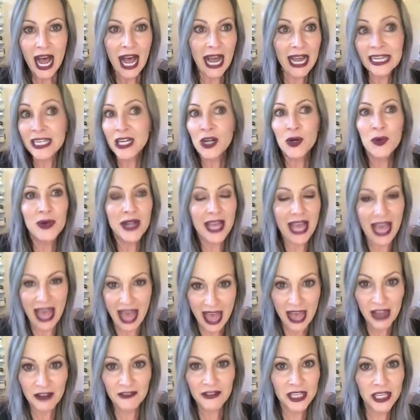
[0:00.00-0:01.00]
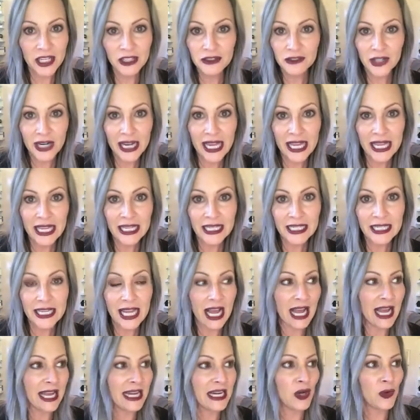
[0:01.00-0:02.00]
I don't have the overhead.
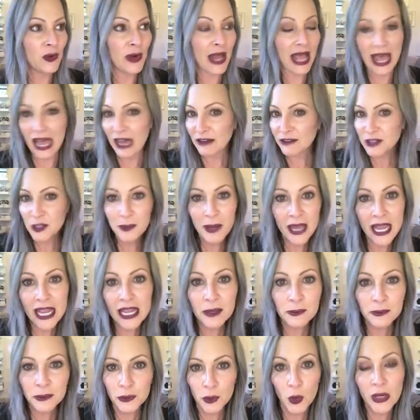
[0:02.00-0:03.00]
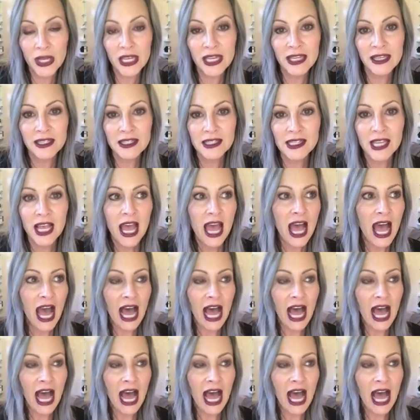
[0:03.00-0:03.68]
I don't have to pay employees.